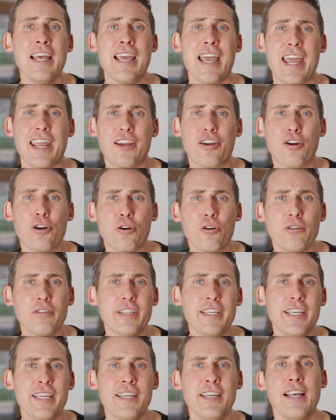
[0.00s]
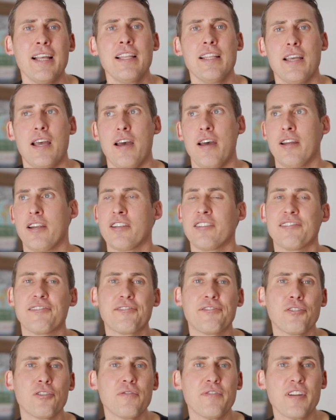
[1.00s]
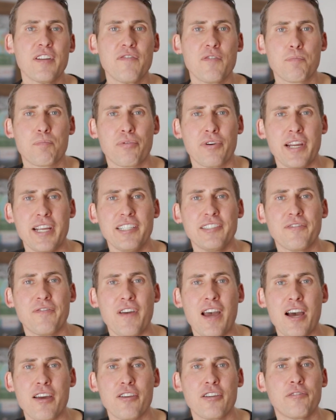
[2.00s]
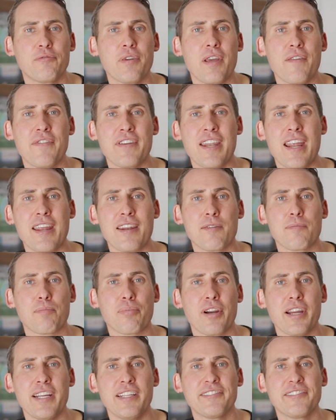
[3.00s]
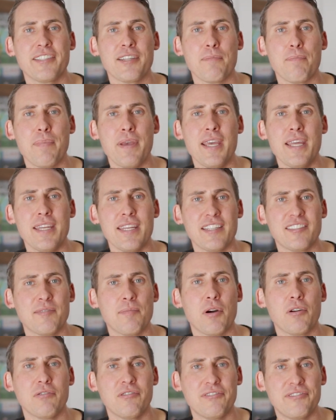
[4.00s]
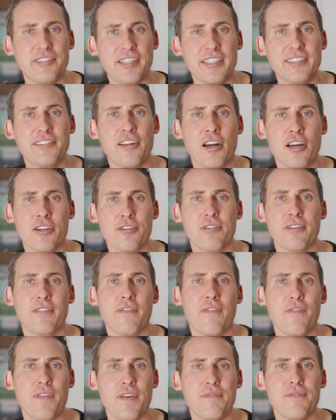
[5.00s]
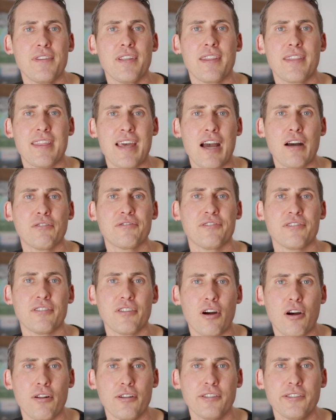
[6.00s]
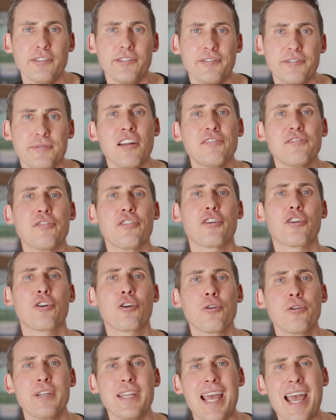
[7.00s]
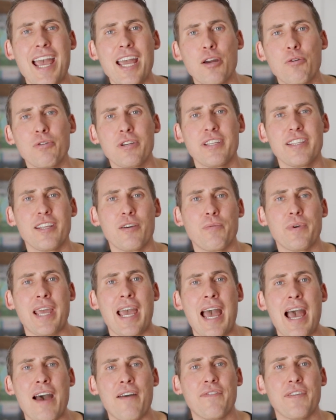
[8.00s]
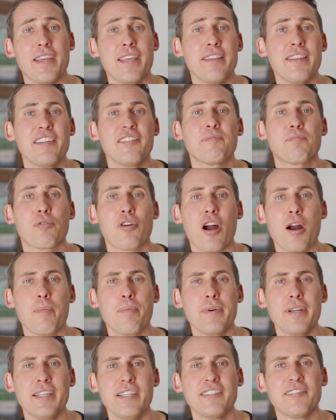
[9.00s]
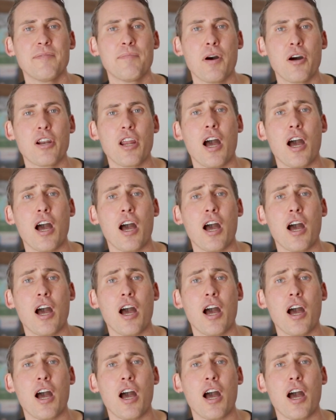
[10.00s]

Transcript: And currently, a conservative appraised value, because we haven't had it appraised in a bit, is about $650,000. So the current equity that we have in this property is about